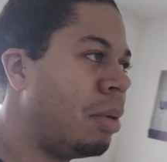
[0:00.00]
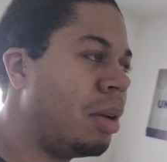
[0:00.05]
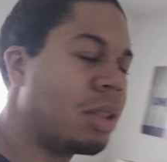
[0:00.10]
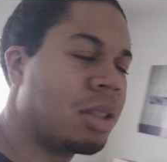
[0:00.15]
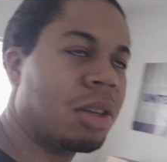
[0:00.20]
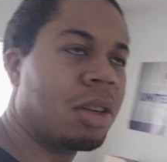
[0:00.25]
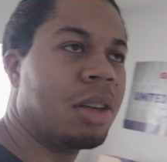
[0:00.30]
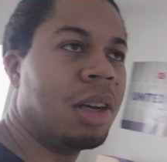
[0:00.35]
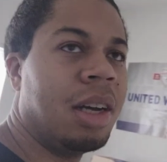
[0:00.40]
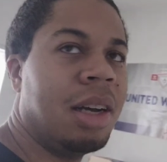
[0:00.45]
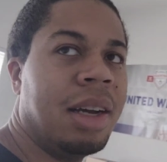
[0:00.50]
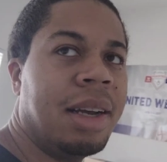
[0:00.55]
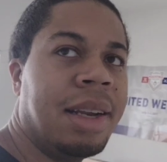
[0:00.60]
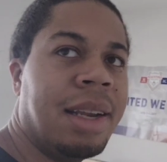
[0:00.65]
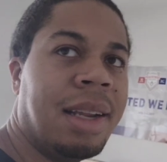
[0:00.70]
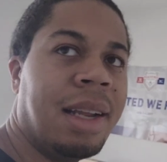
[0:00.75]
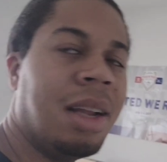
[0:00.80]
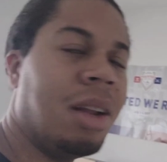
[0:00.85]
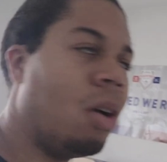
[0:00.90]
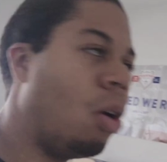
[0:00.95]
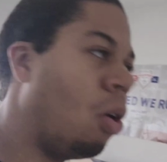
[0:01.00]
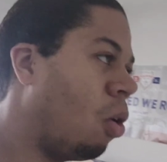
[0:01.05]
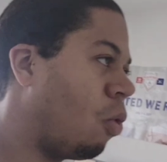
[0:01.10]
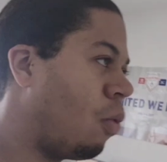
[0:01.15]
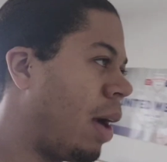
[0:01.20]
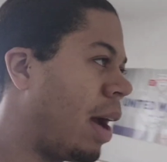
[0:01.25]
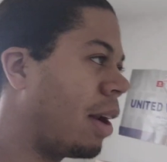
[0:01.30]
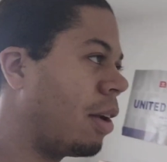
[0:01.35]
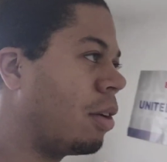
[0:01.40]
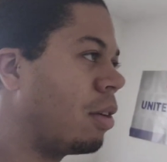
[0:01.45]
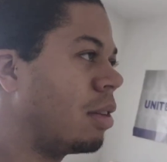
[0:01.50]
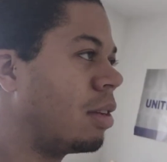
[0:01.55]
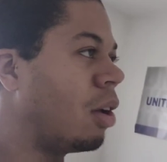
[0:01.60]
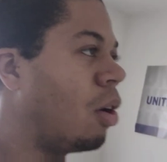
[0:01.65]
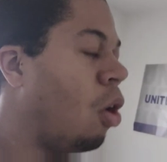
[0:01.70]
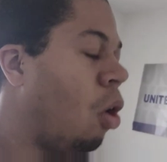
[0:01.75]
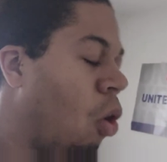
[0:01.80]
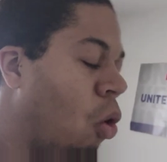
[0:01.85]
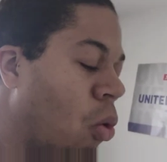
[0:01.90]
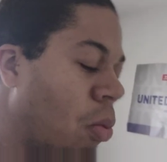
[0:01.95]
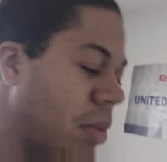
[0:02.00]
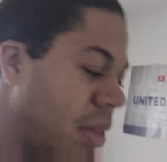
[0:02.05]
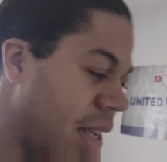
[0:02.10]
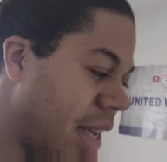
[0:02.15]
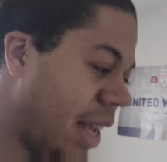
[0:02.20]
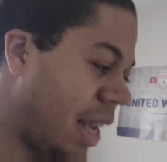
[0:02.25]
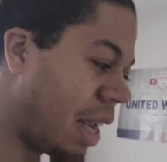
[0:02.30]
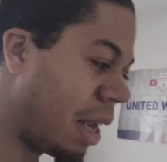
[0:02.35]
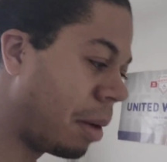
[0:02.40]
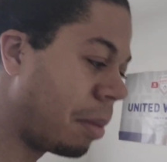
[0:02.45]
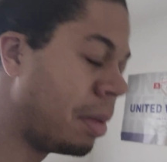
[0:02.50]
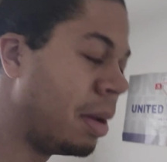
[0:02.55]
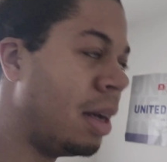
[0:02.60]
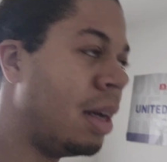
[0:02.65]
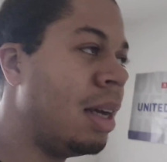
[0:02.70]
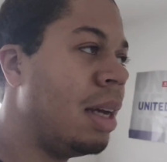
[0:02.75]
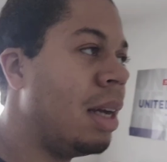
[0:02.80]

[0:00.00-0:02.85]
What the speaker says: Pistol Gun, or rather the whole team,